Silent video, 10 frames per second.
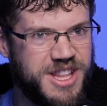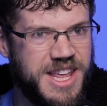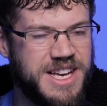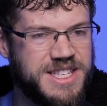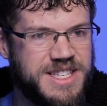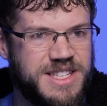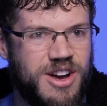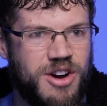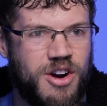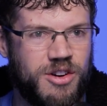Mm-hmm. Things
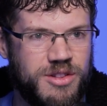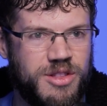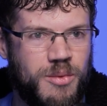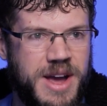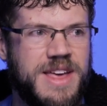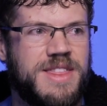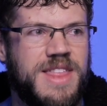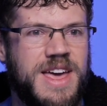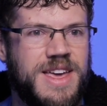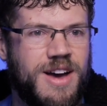aren't the way
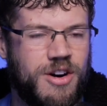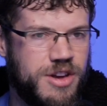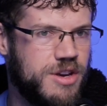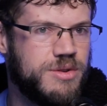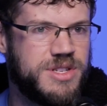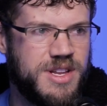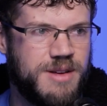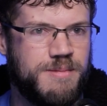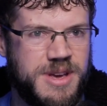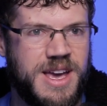they are used to
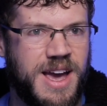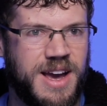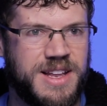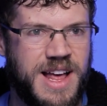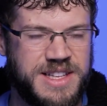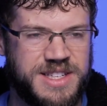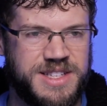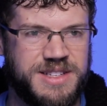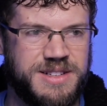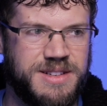them being, and
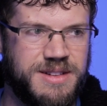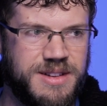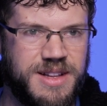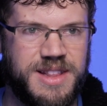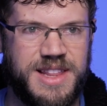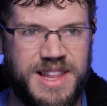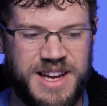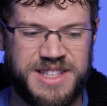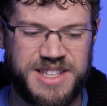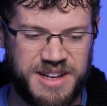that's
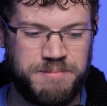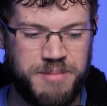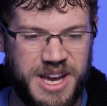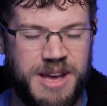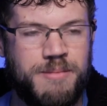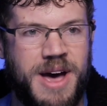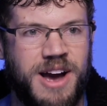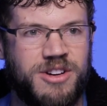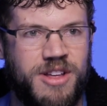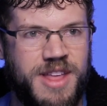a big
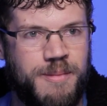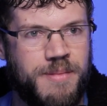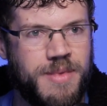impact on them.